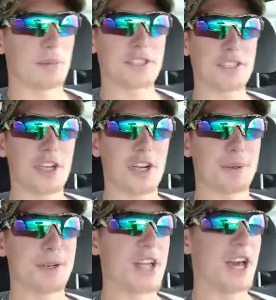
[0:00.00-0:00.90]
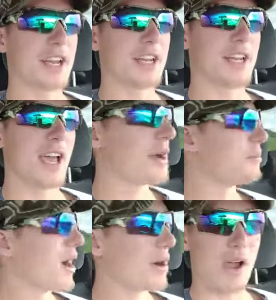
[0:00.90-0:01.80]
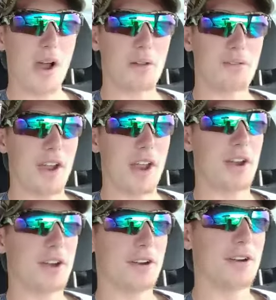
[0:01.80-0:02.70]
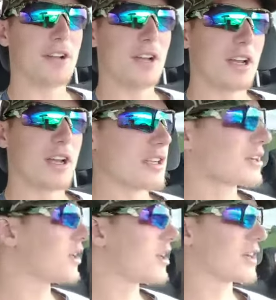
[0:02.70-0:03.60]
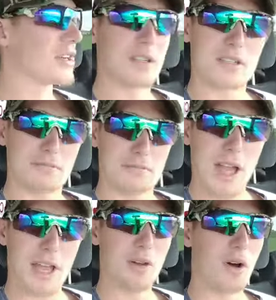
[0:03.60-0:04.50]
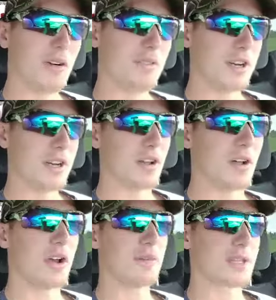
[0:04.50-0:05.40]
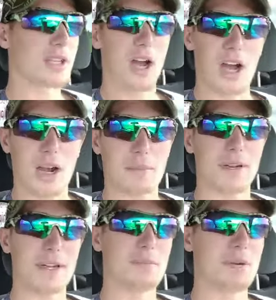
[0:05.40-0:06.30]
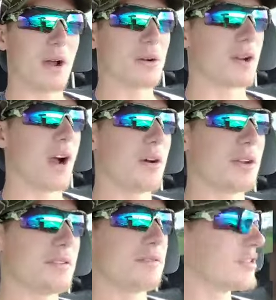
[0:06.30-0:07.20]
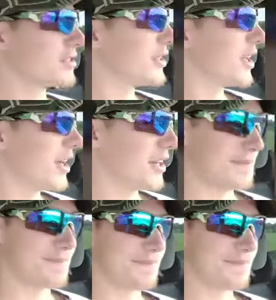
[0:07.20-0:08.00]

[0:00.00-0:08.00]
English Derby tonight at Brown County Fair. Gonna heading over to load up the car, bring it to Brown County for tonight.